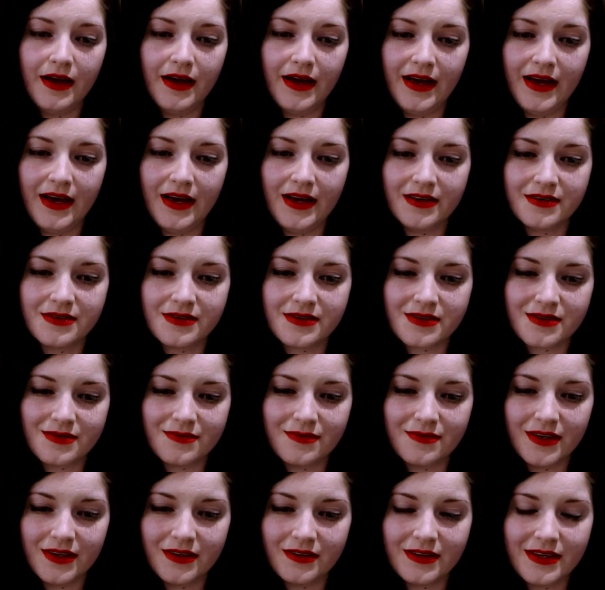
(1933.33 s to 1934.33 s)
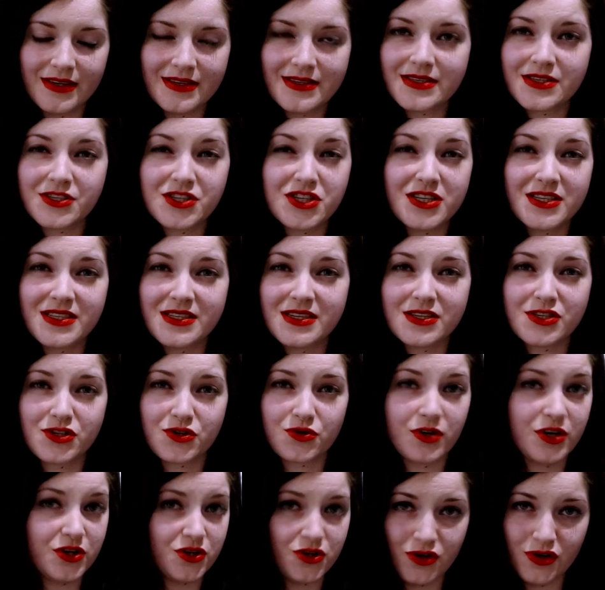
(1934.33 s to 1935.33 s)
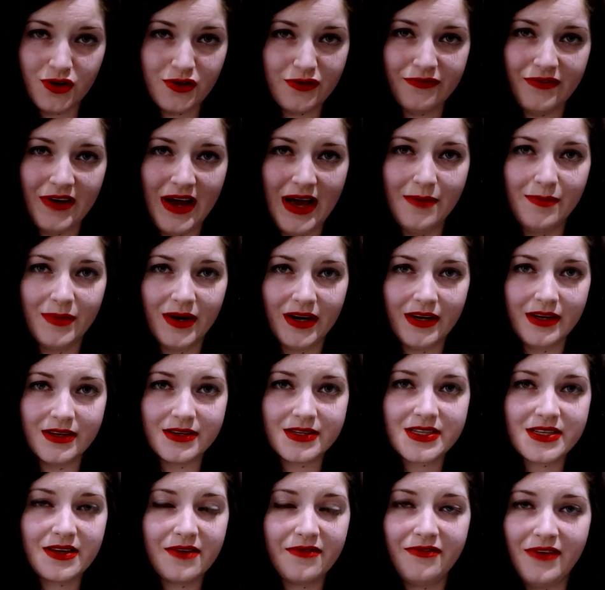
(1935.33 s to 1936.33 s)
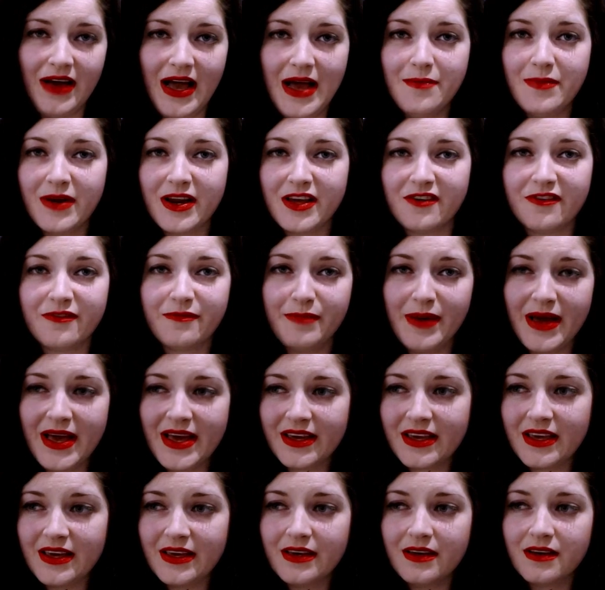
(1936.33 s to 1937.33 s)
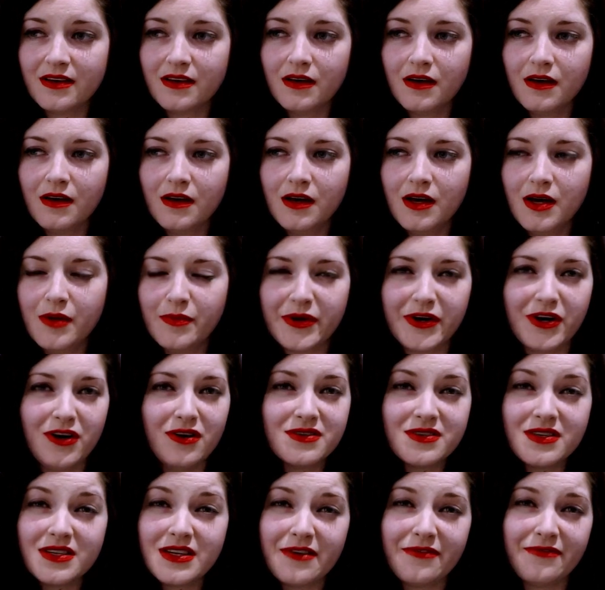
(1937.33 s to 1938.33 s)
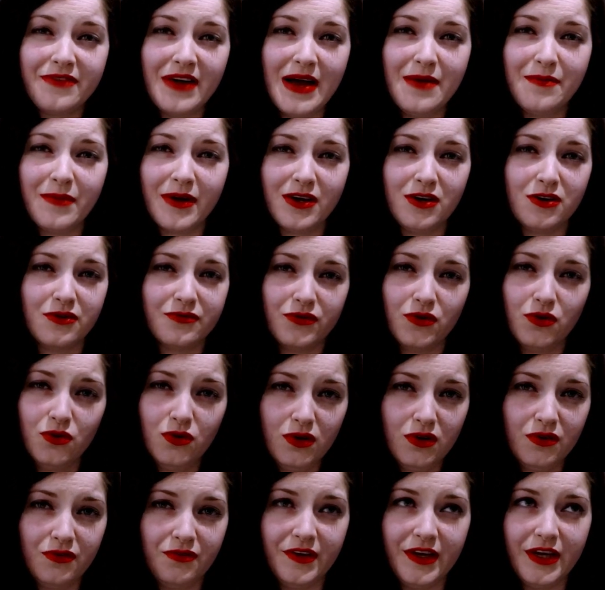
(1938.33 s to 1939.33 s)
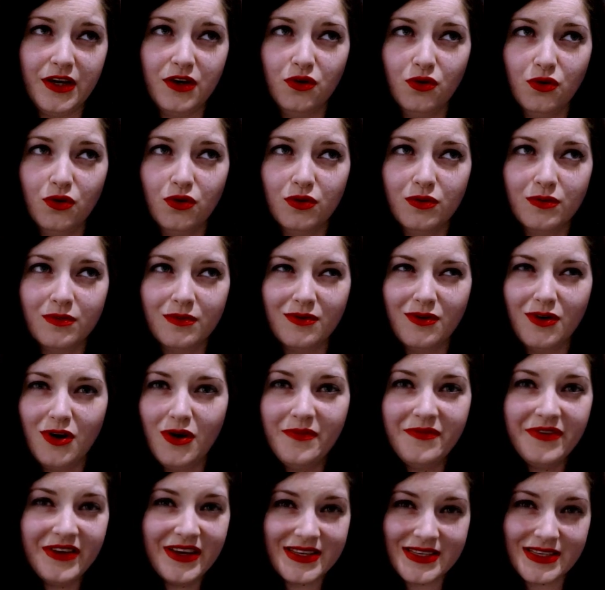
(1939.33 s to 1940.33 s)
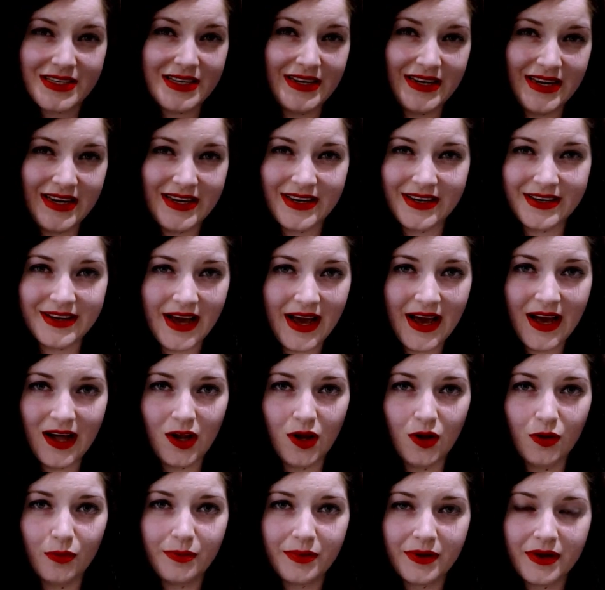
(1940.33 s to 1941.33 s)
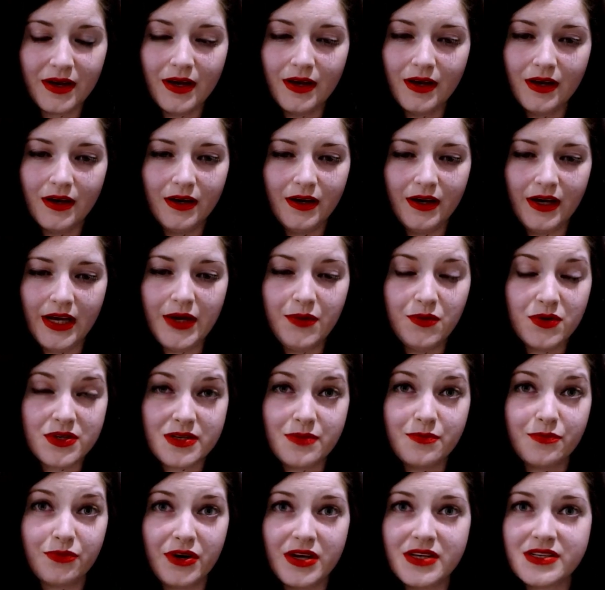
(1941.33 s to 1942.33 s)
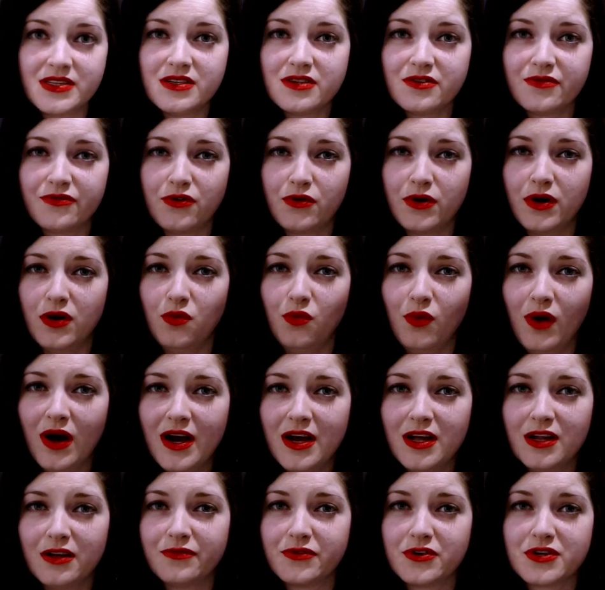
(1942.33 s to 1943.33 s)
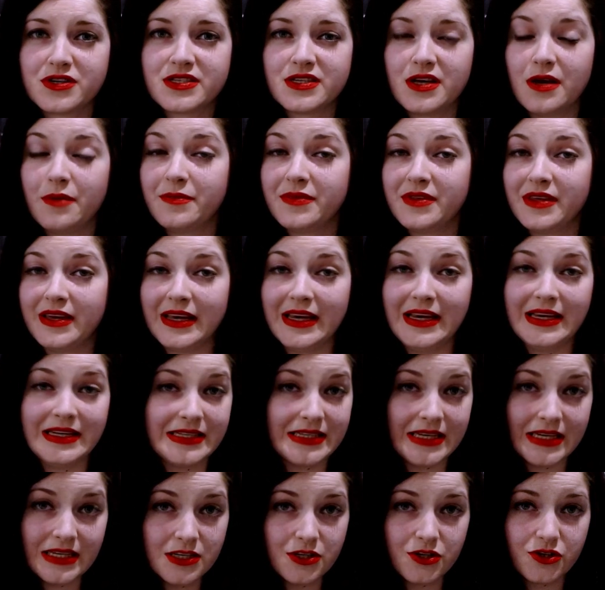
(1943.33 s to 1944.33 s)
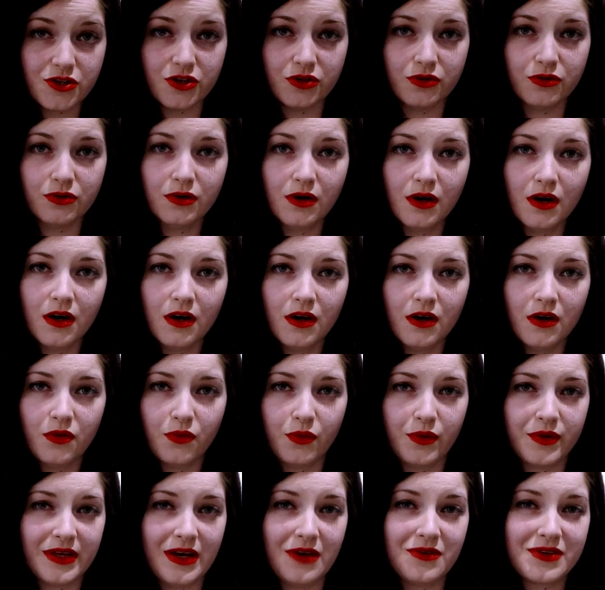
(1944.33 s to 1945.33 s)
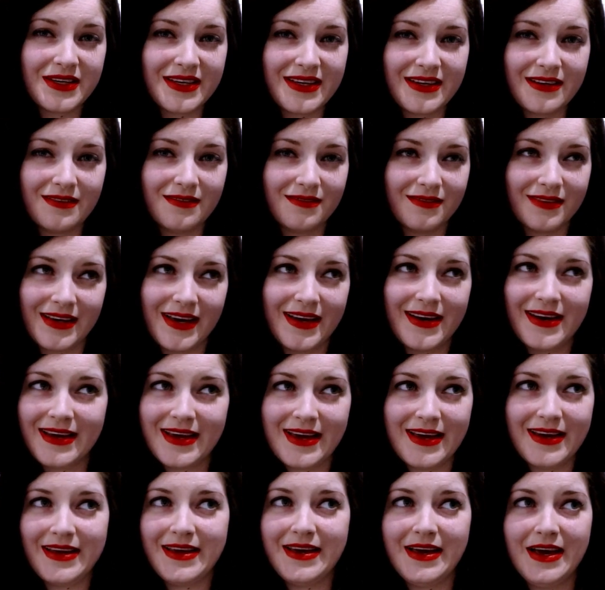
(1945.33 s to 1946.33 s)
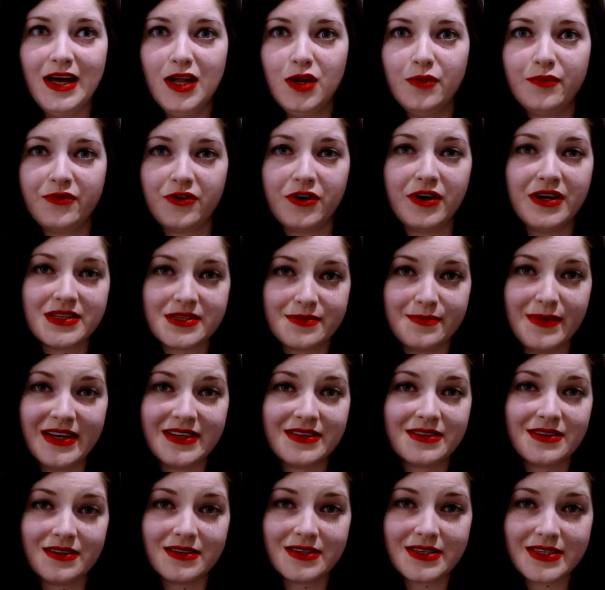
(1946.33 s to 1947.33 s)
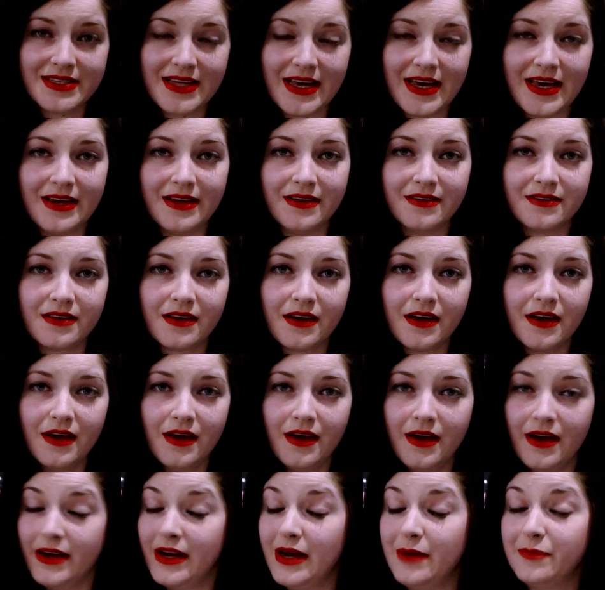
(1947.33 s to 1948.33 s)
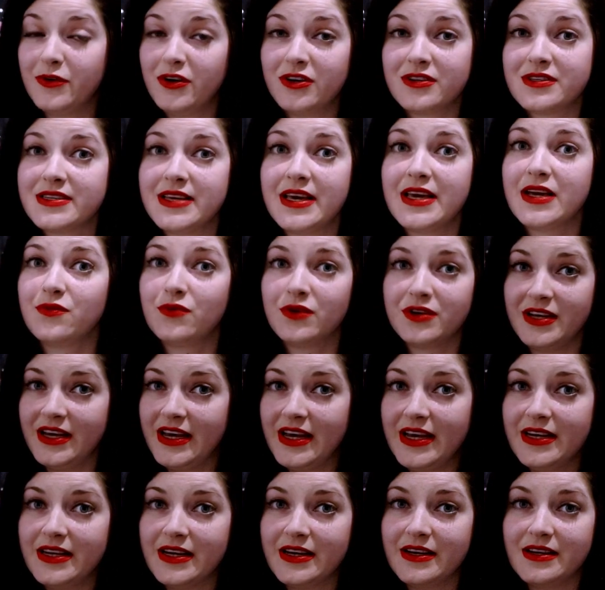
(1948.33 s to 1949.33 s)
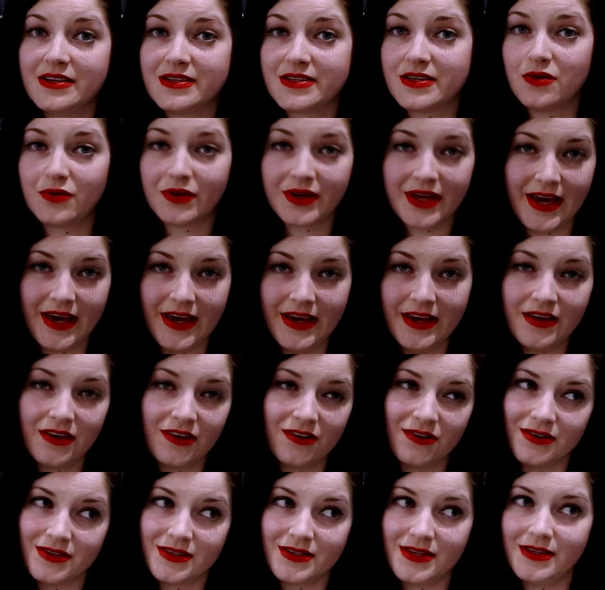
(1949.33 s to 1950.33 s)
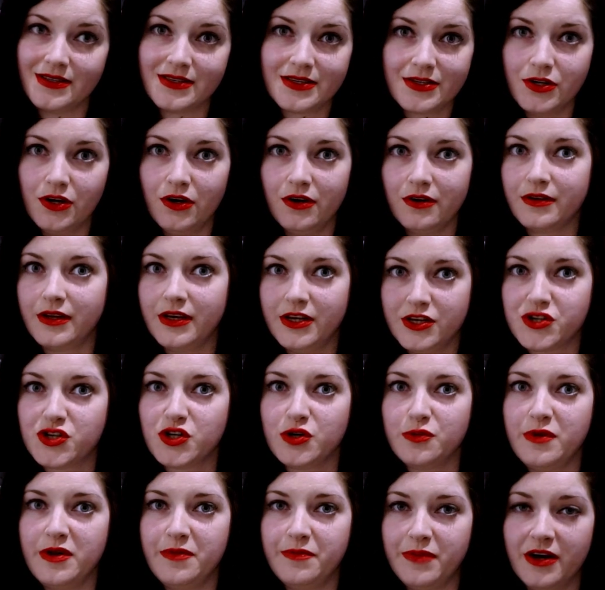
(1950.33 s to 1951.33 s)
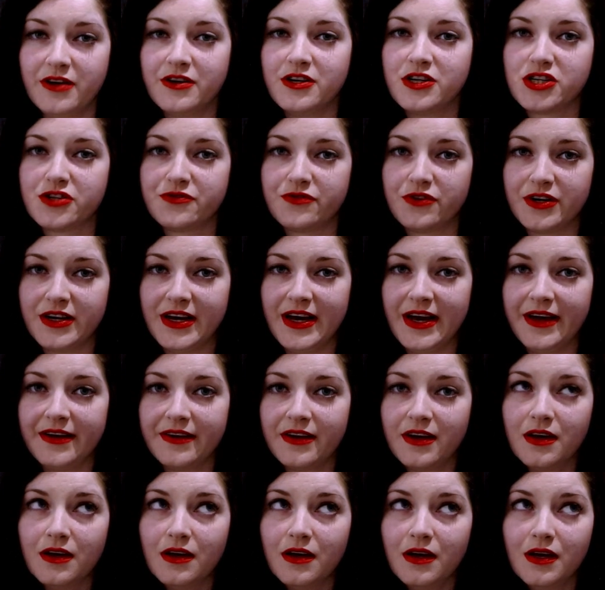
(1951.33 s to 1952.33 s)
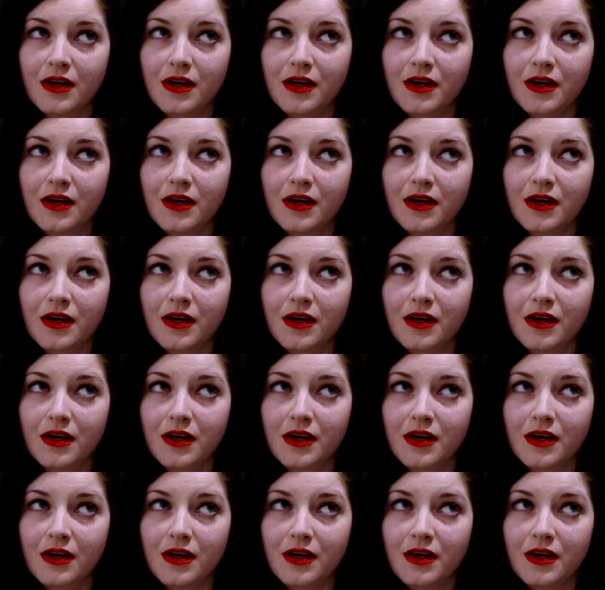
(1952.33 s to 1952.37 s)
And this just destroyed two families, the family of Peggy, but also the family of Ulvi, who obviously needed help. He was imprisoned for a while for something he didn't do without getting any help for his mental state. And I'm not saying what he did is okay, because it's not. He should be punished for that.